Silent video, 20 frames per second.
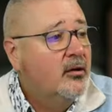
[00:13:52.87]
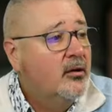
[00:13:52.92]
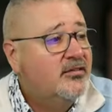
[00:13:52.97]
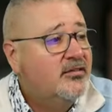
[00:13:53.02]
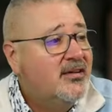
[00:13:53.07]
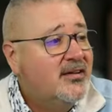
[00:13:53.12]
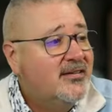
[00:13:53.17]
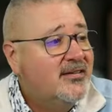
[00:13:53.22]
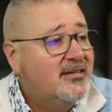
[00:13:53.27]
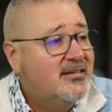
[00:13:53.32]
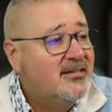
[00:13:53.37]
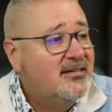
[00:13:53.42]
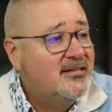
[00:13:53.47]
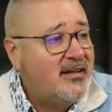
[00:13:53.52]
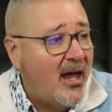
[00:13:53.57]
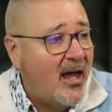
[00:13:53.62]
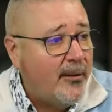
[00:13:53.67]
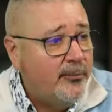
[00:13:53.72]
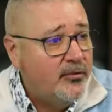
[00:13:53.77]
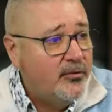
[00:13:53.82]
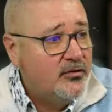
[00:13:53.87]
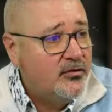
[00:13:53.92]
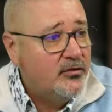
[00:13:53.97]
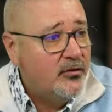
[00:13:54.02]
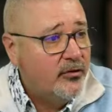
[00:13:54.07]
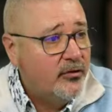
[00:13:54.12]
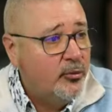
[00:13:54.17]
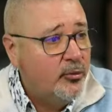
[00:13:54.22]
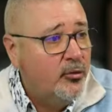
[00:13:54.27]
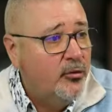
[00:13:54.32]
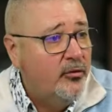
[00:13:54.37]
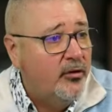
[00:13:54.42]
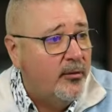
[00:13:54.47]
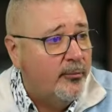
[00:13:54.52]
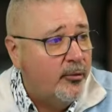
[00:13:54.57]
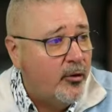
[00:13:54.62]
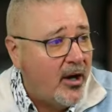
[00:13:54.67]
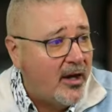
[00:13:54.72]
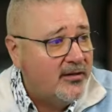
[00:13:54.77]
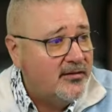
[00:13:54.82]
here's the steps through
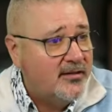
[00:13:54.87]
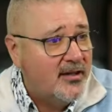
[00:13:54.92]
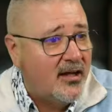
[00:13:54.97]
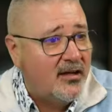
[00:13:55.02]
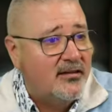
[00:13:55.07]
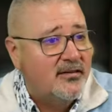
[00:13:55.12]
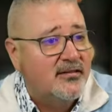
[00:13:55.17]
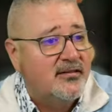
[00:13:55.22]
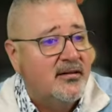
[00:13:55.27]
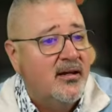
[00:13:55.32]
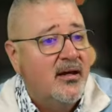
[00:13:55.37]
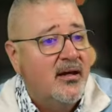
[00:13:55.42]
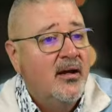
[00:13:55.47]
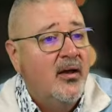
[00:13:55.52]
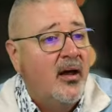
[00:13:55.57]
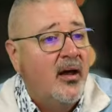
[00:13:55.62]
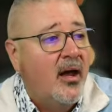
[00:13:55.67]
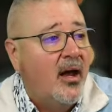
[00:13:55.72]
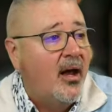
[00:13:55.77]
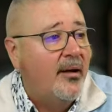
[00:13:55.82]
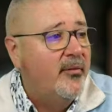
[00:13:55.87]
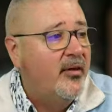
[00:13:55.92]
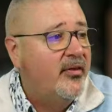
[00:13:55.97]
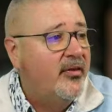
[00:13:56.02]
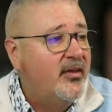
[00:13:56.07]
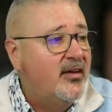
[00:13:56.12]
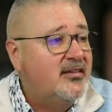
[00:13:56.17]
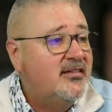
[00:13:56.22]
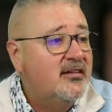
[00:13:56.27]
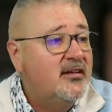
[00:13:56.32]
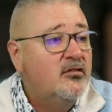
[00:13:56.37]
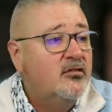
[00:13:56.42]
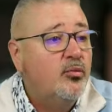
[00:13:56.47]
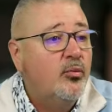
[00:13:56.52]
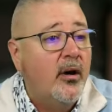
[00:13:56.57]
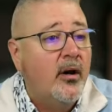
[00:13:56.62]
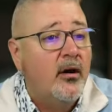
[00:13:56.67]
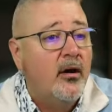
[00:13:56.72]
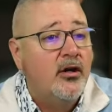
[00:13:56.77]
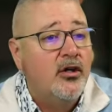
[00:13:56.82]
the process. This is
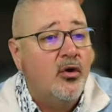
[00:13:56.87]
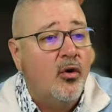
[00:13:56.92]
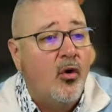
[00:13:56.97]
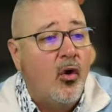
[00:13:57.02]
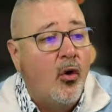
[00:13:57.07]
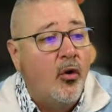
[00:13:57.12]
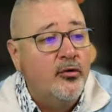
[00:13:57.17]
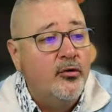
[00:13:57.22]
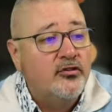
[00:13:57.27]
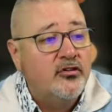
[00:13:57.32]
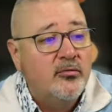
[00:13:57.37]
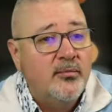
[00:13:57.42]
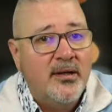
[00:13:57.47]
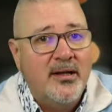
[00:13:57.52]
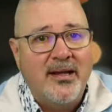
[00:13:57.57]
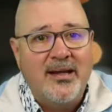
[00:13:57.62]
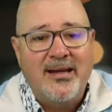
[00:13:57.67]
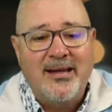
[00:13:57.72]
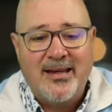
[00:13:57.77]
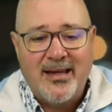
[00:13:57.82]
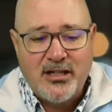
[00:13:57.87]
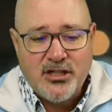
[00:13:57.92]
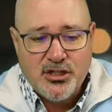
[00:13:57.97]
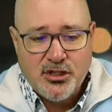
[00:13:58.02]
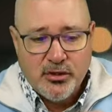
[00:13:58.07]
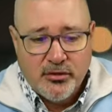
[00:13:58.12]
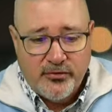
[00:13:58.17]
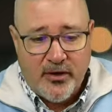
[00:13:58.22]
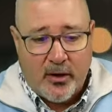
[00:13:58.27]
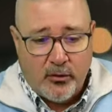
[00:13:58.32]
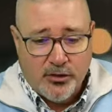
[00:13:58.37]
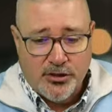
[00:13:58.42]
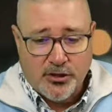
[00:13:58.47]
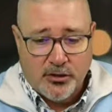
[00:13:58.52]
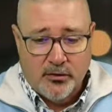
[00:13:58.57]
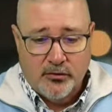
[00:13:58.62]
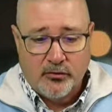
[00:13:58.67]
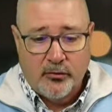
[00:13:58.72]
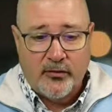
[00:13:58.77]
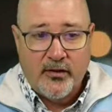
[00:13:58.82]
where you'll ultimately get your voucher.
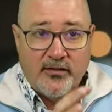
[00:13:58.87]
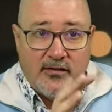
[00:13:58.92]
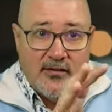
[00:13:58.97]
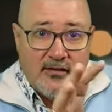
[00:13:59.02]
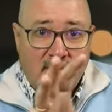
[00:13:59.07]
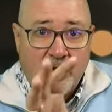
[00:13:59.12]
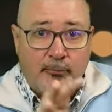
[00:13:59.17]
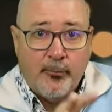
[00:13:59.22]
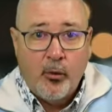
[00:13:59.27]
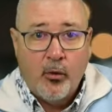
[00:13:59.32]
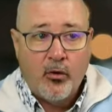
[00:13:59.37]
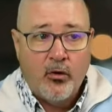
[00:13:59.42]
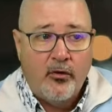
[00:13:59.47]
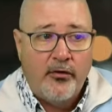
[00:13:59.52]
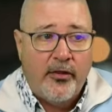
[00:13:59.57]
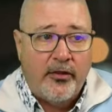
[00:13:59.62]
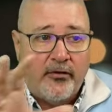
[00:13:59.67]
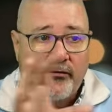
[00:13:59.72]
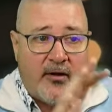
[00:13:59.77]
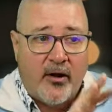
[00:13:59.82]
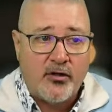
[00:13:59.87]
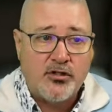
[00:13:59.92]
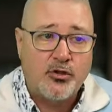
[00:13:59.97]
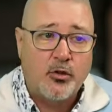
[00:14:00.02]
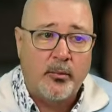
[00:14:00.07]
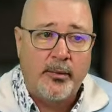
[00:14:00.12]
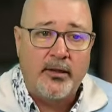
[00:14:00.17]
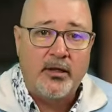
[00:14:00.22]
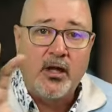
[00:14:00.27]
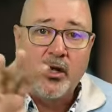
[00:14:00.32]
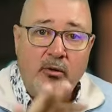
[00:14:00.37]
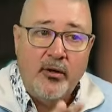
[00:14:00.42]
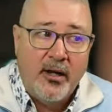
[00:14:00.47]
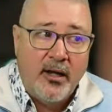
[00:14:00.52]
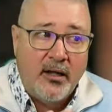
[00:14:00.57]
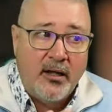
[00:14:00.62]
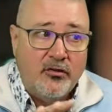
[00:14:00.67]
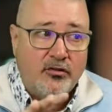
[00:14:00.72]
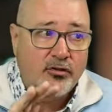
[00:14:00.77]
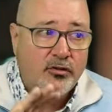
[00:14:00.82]
So this is the portal that the voucher will be loaded
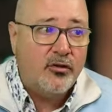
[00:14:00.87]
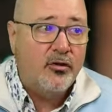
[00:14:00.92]
into.